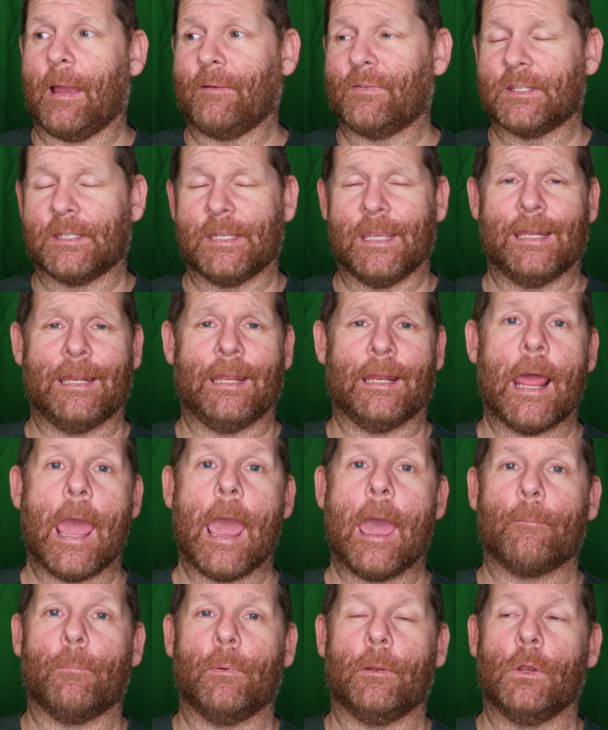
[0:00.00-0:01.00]
I've seen it
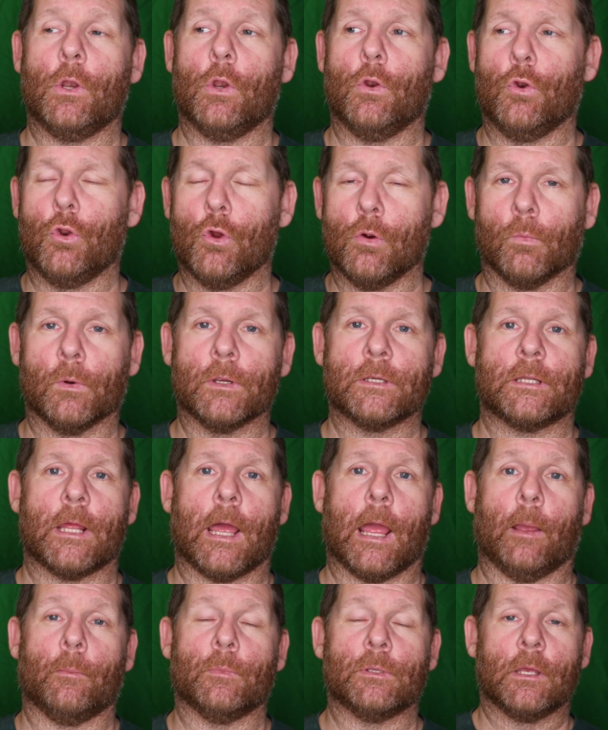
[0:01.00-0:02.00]
happen numerous
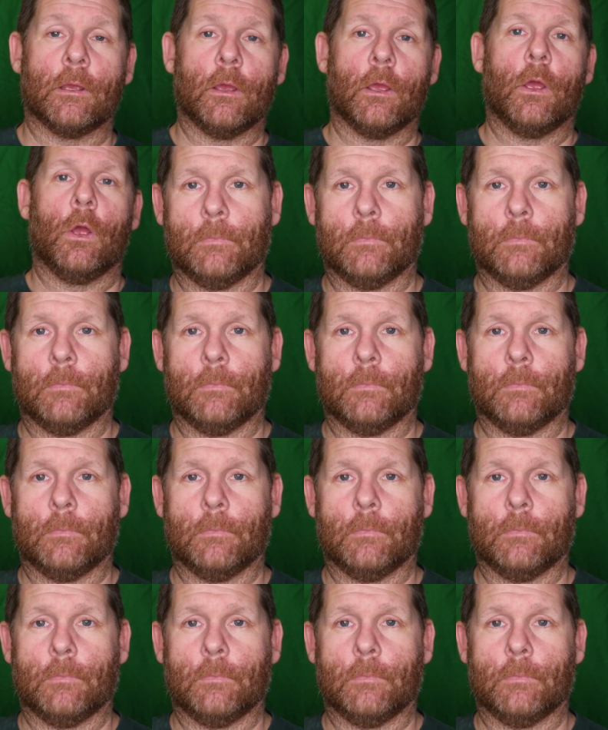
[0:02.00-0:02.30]
times.